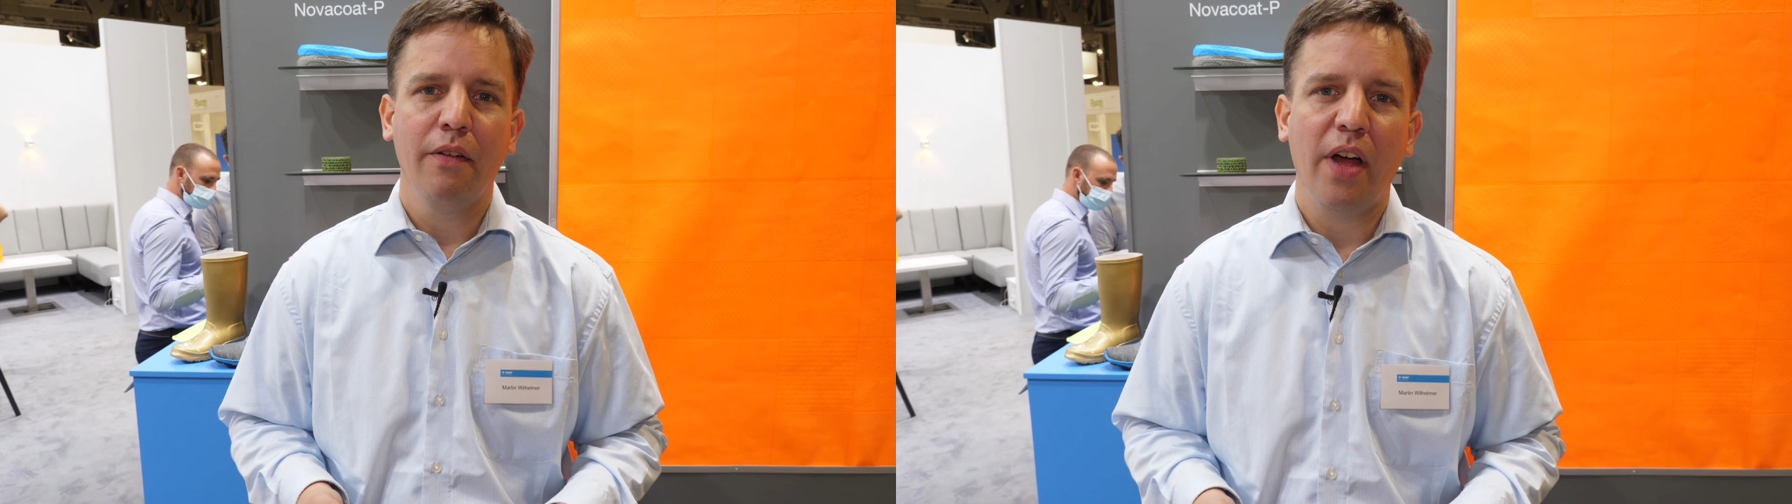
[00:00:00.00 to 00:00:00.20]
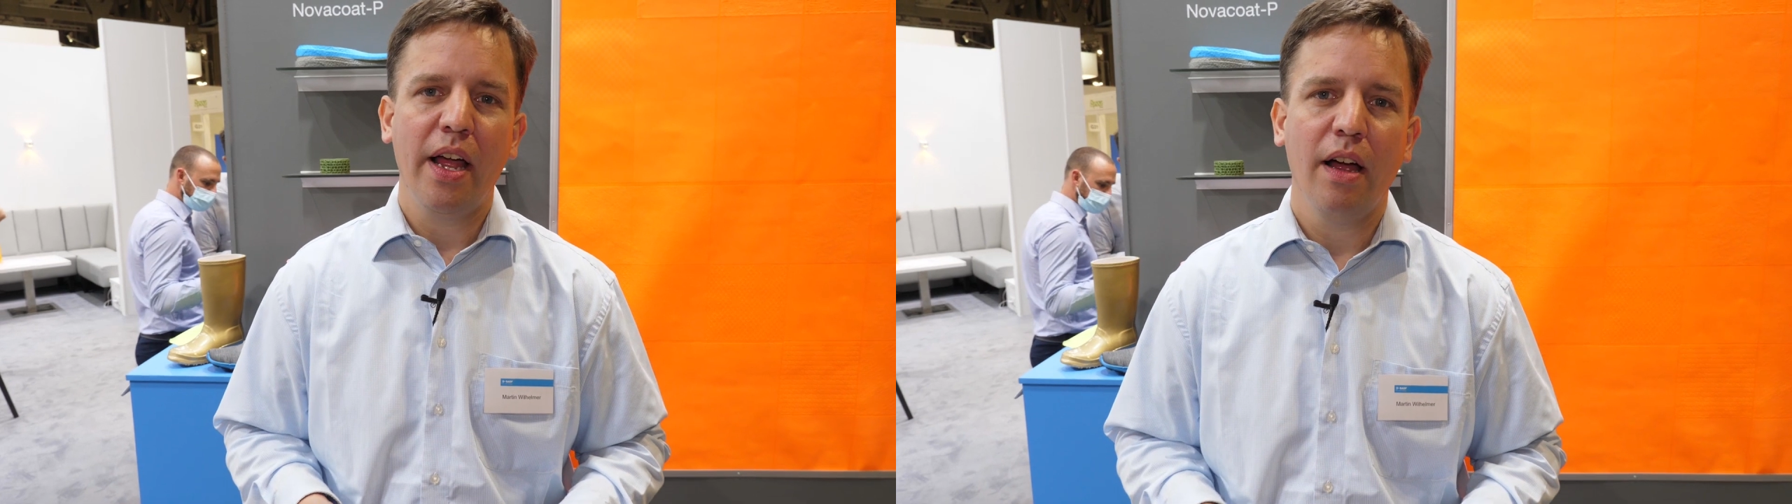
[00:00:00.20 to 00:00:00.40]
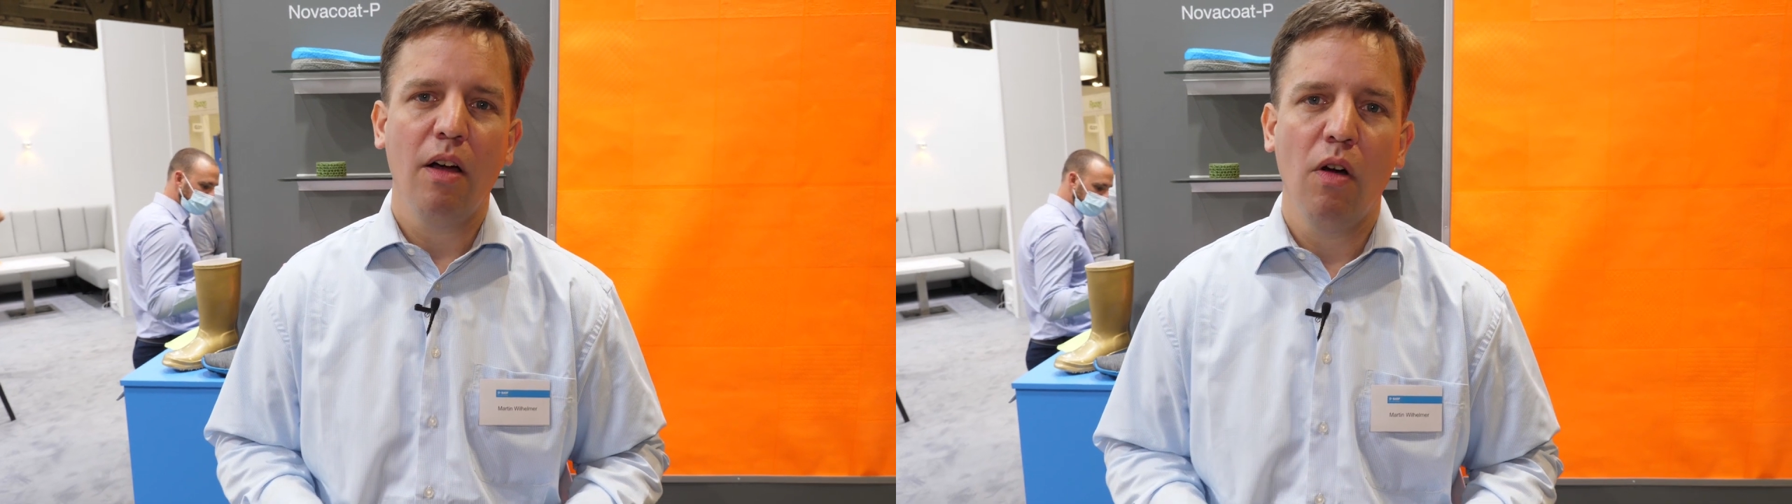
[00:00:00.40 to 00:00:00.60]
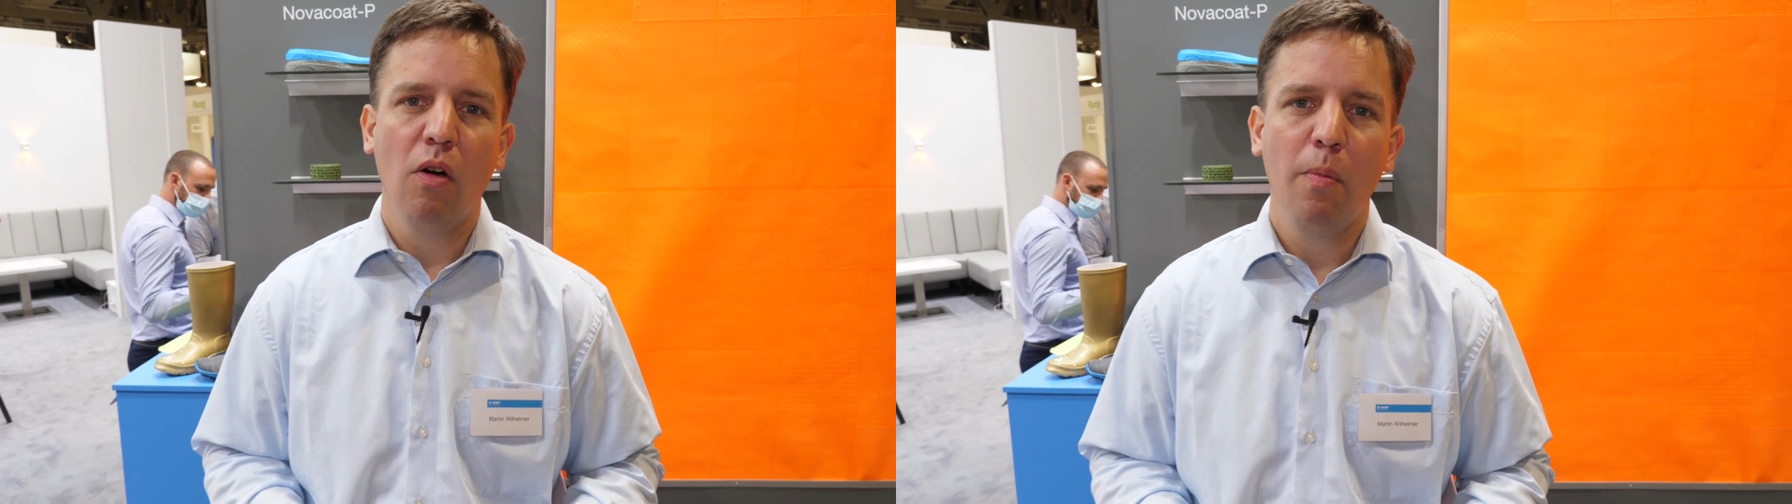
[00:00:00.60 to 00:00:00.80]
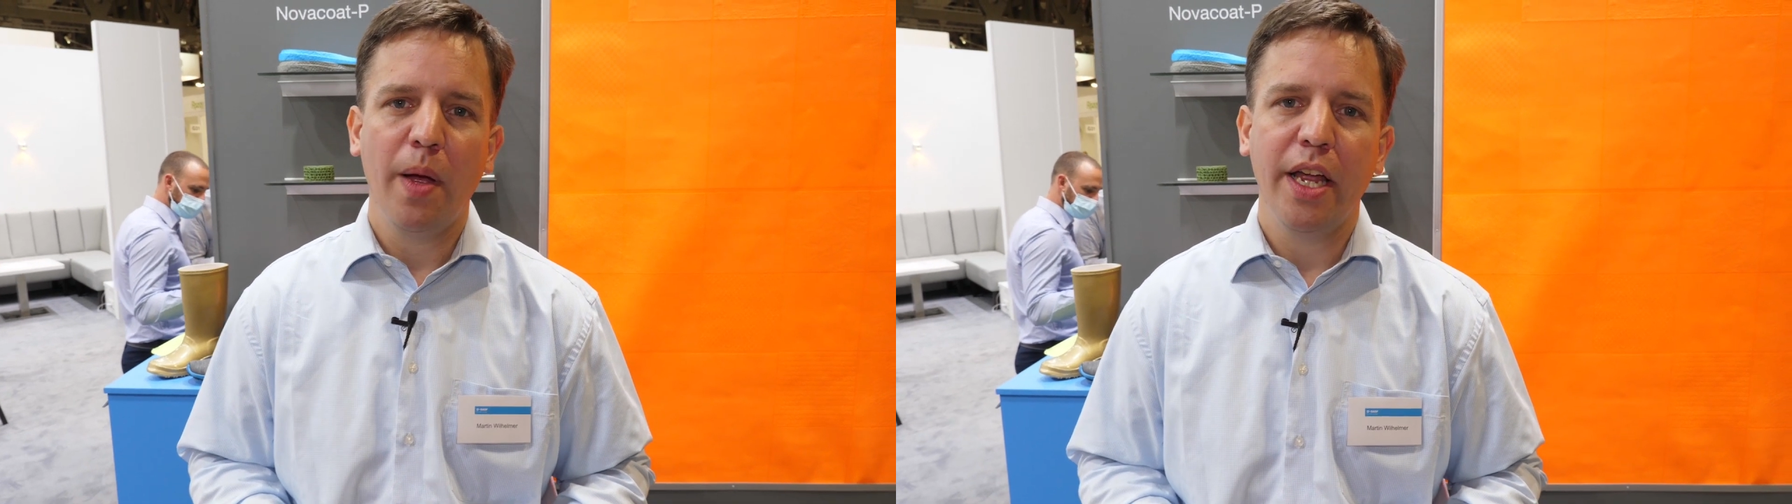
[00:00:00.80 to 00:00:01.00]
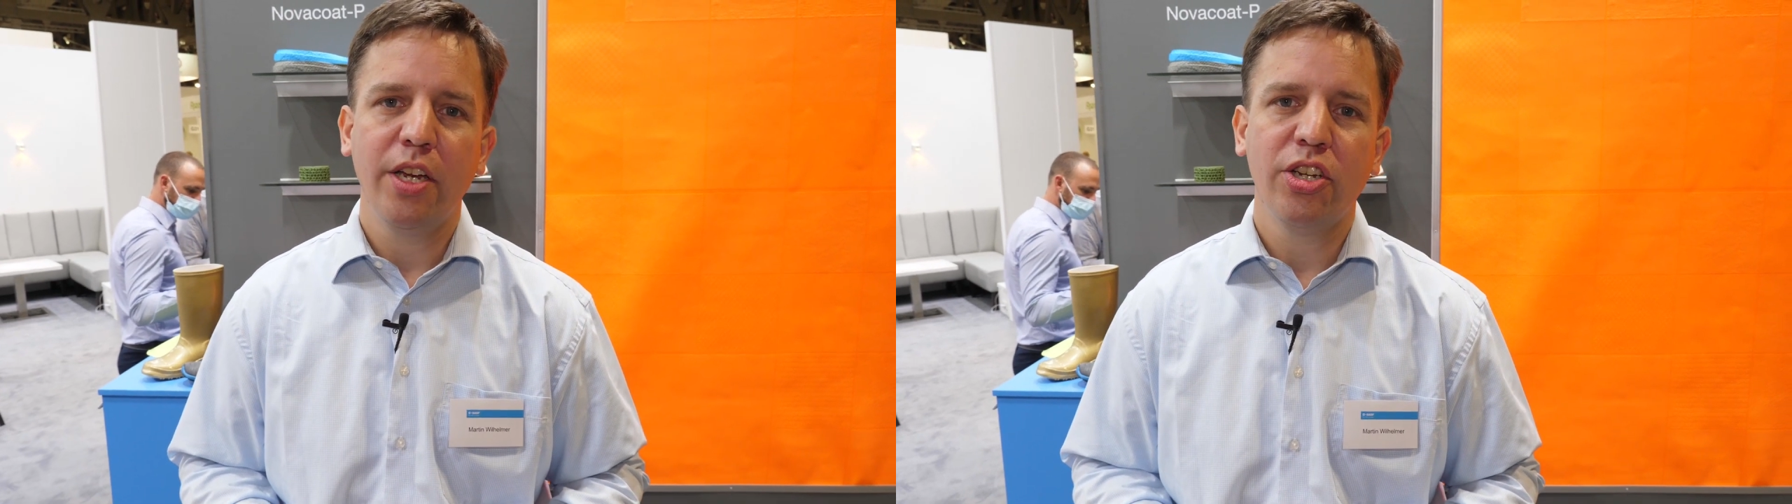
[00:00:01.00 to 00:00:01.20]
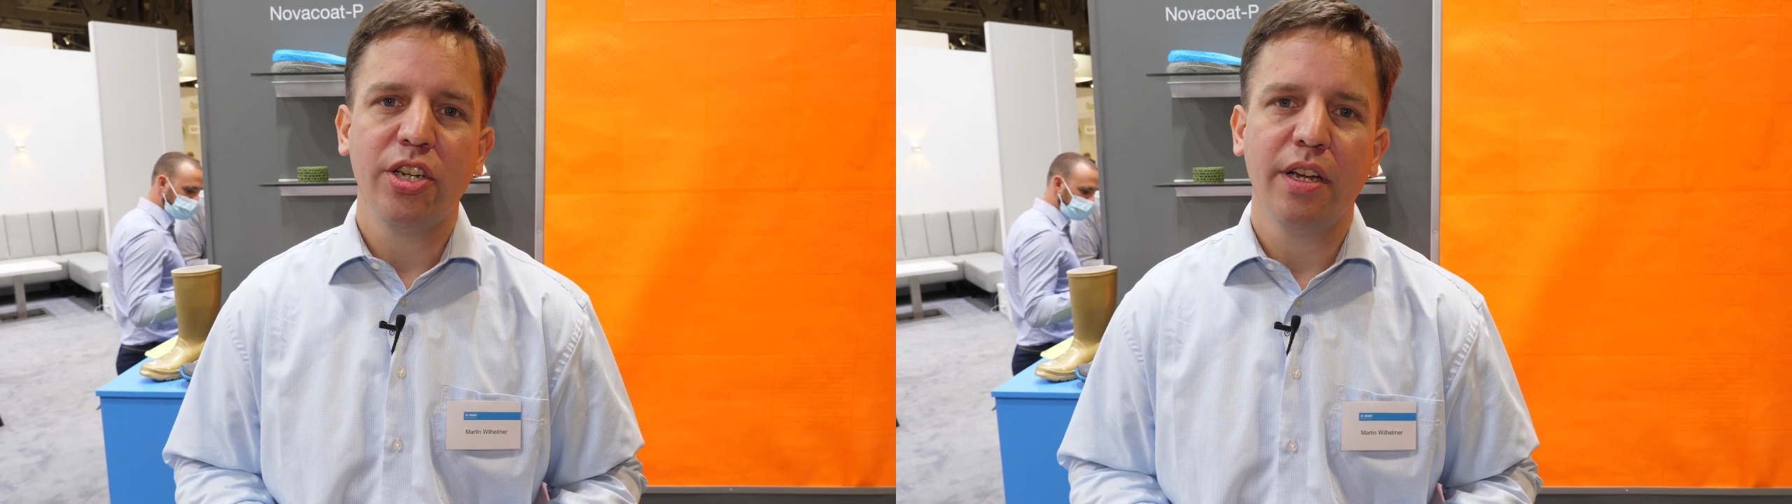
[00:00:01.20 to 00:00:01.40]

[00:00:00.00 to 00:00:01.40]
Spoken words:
via our homepage